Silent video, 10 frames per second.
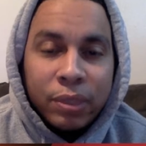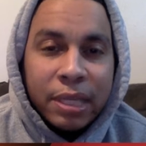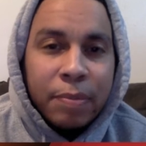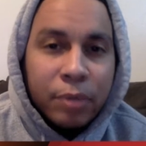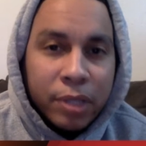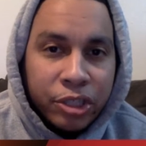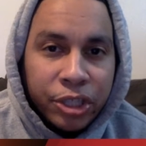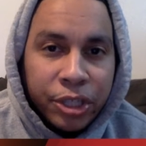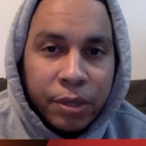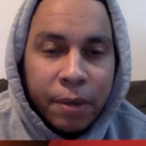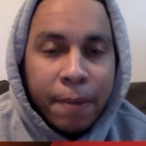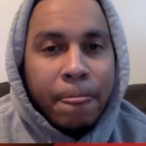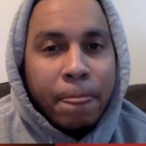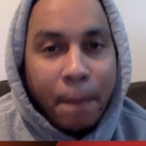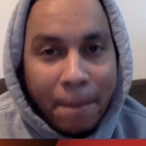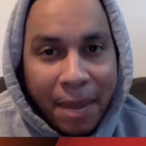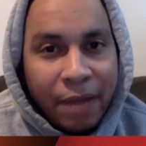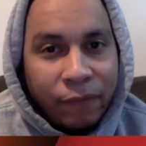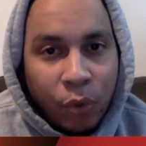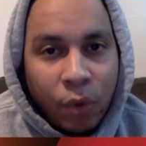deeper this year. The
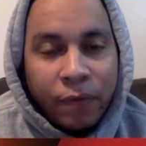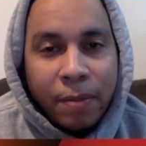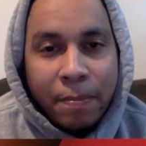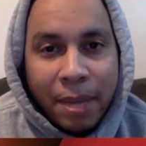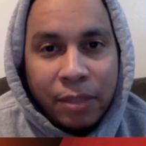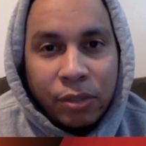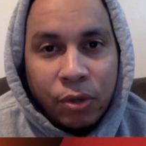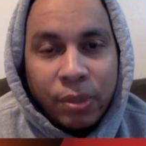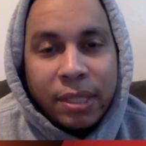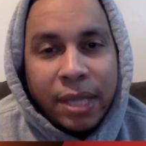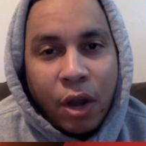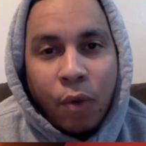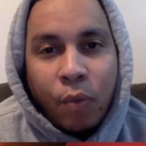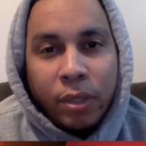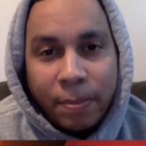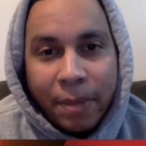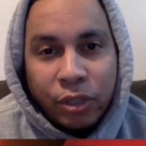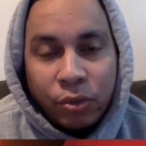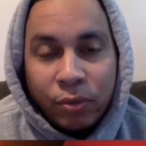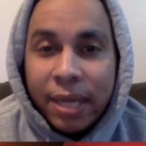main flaw for the Mets, though, is they are one
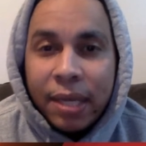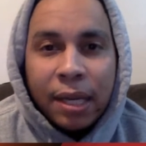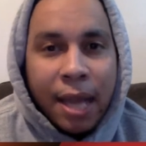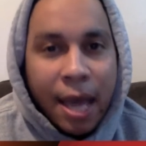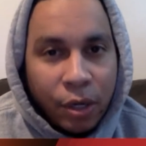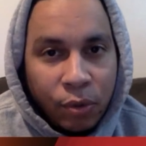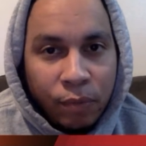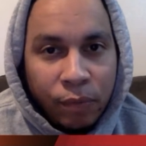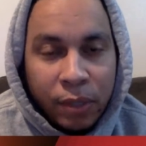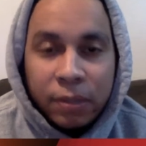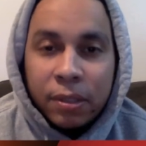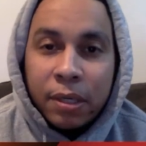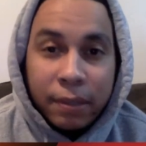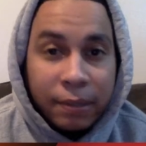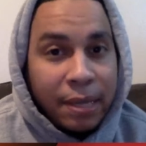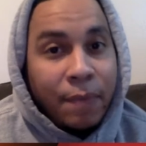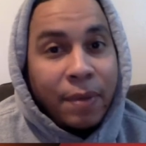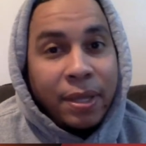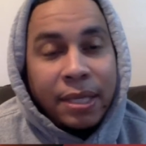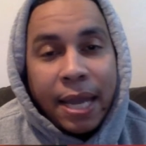dimensional. They hit a lot of home runs. The same
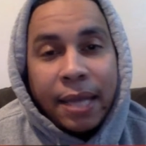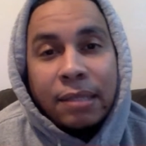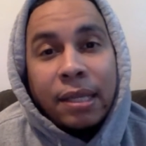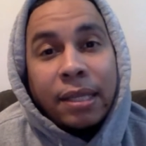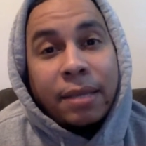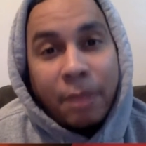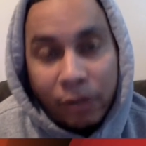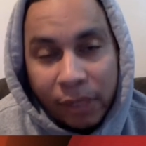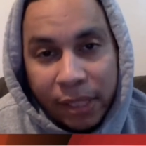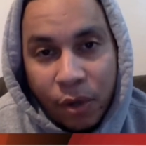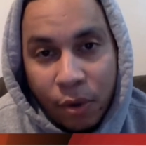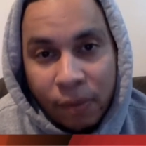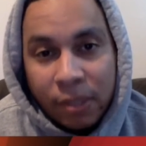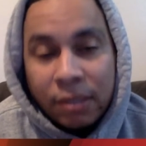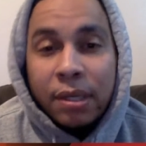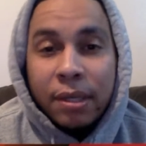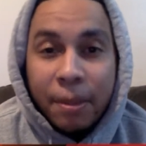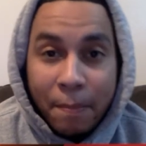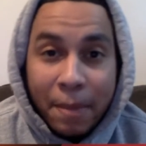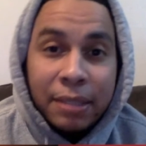way the Yankees led the American League in home runs, the
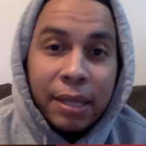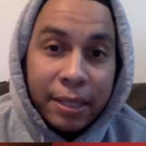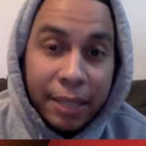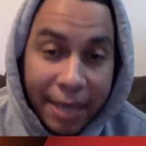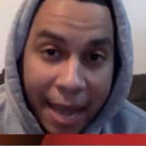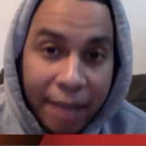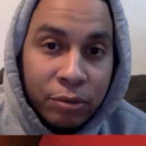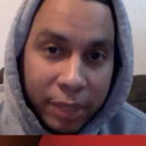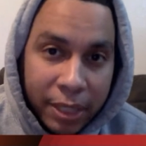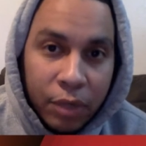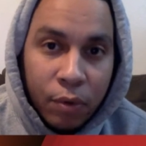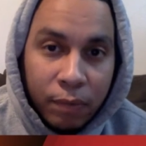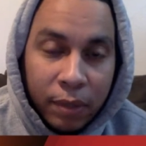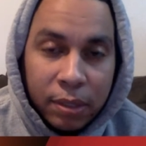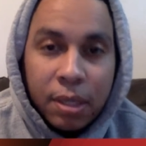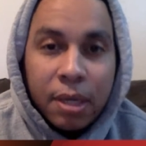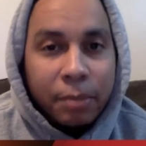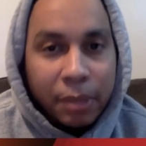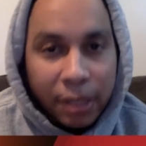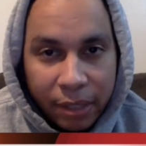Mets led the National League in home runs.
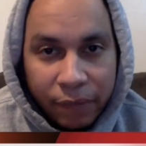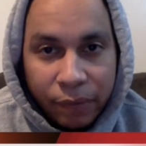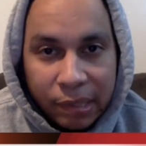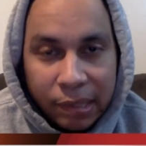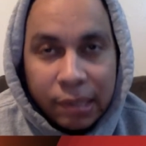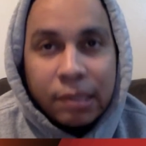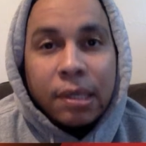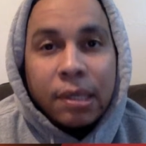But the difference is